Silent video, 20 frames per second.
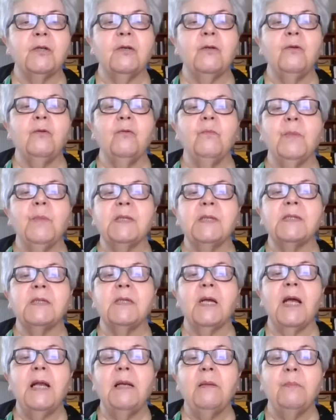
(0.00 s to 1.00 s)
You must
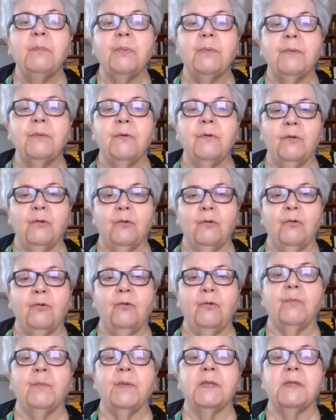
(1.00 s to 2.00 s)
help your
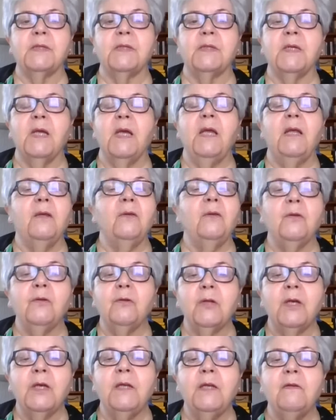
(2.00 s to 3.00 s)
humans,
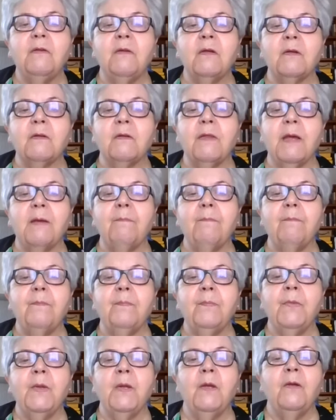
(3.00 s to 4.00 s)
not hinder them.